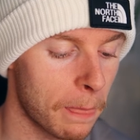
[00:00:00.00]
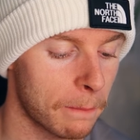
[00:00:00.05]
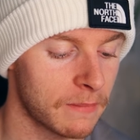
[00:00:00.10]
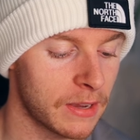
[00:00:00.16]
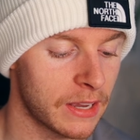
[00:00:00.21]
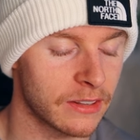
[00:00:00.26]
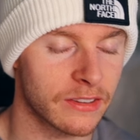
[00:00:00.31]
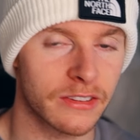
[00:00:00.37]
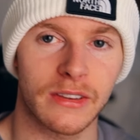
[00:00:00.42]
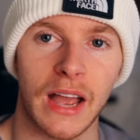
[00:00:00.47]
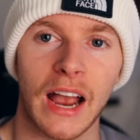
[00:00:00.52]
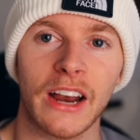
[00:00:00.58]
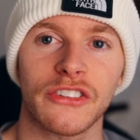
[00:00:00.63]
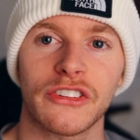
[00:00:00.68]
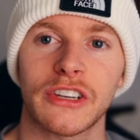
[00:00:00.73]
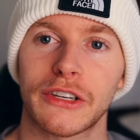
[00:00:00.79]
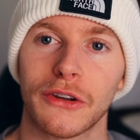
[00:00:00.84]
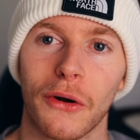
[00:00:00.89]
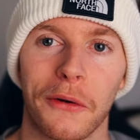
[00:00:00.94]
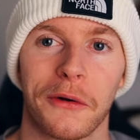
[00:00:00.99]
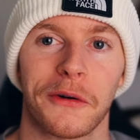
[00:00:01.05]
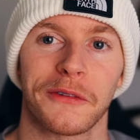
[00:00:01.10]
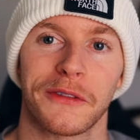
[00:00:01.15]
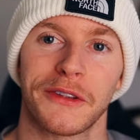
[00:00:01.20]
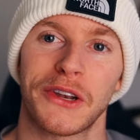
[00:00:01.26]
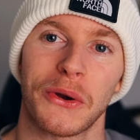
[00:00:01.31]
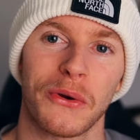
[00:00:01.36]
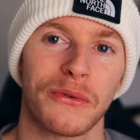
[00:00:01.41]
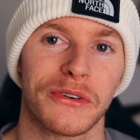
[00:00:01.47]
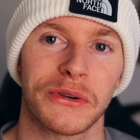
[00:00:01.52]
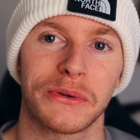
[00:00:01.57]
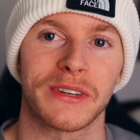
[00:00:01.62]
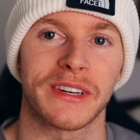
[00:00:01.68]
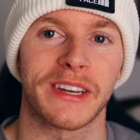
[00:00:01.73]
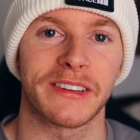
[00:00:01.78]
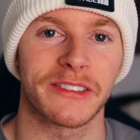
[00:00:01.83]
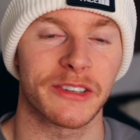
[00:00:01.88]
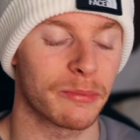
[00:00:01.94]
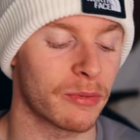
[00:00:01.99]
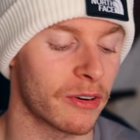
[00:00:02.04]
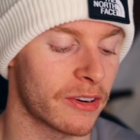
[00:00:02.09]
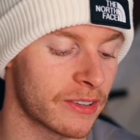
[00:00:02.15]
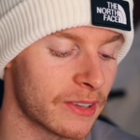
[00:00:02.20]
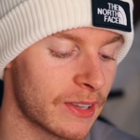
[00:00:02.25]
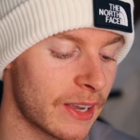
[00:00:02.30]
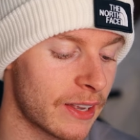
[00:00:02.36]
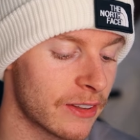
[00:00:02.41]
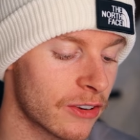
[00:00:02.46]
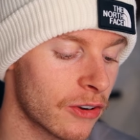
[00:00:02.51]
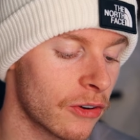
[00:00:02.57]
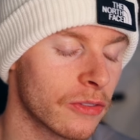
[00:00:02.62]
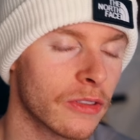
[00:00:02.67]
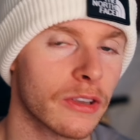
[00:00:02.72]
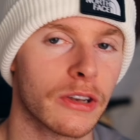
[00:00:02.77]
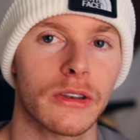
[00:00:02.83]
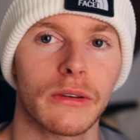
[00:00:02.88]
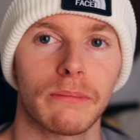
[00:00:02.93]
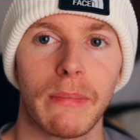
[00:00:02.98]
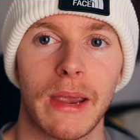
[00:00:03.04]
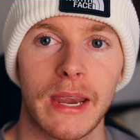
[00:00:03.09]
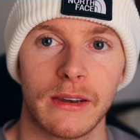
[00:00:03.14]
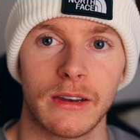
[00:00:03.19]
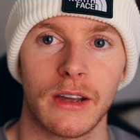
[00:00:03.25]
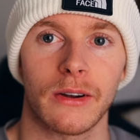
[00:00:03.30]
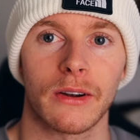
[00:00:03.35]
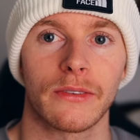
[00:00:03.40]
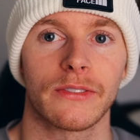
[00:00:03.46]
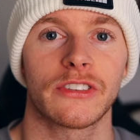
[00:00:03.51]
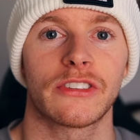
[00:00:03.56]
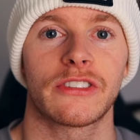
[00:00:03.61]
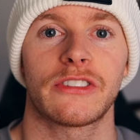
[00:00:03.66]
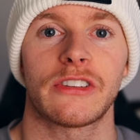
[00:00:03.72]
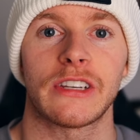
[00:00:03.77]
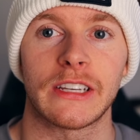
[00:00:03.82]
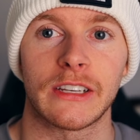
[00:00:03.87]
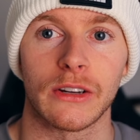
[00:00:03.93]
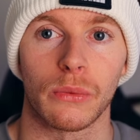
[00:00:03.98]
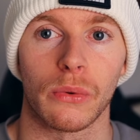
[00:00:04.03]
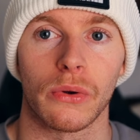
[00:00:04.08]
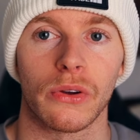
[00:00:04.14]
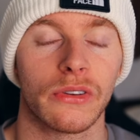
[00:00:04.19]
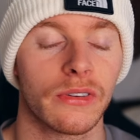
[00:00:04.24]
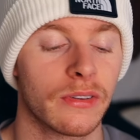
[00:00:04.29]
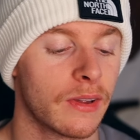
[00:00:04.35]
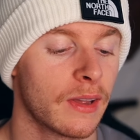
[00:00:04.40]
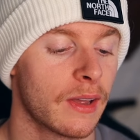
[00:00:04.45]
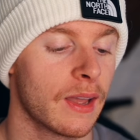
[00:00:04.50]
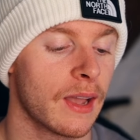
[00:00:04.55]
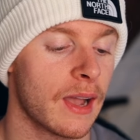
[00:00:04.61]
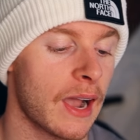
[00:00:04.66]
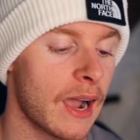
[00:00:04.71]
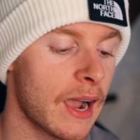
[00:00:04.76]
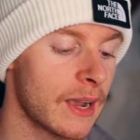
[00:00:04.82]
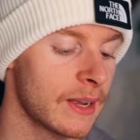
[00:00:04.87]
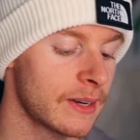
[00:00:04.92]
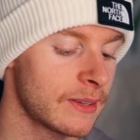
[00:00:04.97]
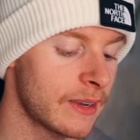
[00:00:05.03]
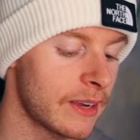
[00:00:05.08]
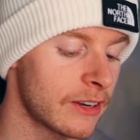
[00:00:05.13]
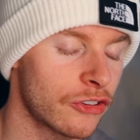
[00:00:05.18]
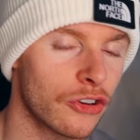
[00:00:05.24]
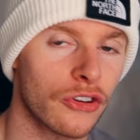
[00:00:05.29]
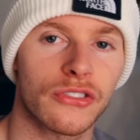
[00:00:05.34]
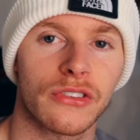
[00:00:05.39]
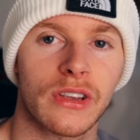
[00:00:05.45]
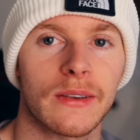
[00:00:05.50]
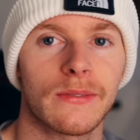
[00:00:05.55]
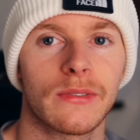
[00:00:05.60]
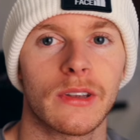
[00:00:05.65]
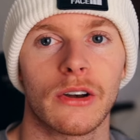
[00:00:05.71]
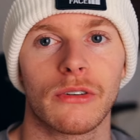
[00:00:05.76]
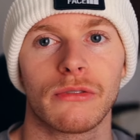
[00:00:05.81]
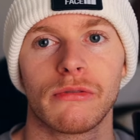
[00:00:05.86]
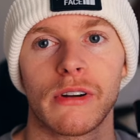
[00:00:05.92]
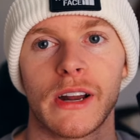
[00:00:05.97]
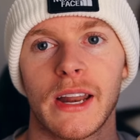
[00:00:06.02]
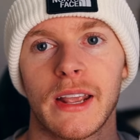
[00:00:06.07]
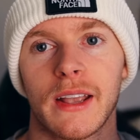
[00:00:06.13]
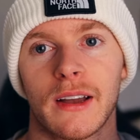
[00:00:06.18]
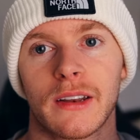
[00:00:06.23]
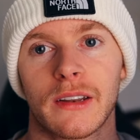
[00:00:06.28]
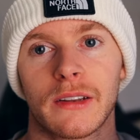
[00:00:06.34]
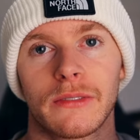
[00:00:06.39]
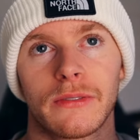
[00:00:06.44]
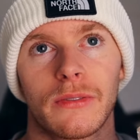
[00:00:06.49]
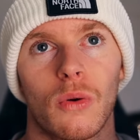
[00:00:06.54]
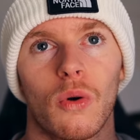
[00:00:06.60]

It's actually not got the note of oud in it, surprisingly. It's got the main note of cedarwood, and it just gives it a really kind of